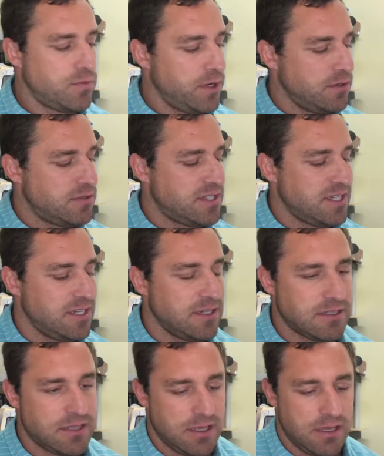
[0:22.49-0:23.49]
what you see
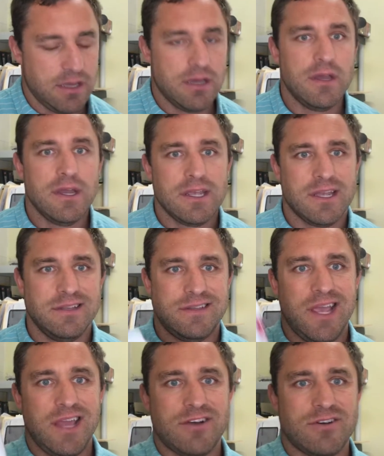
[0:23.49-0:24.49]
is the
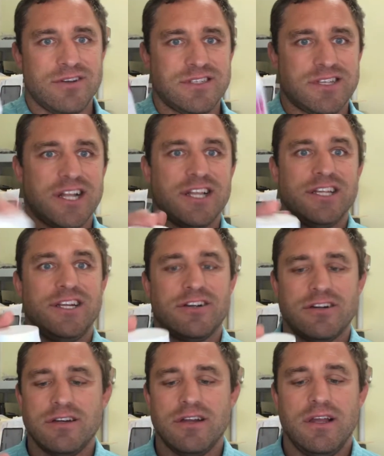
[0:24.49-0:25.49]
container is
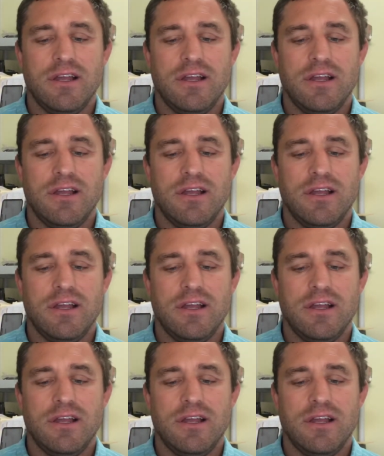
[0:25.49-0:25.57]
clear,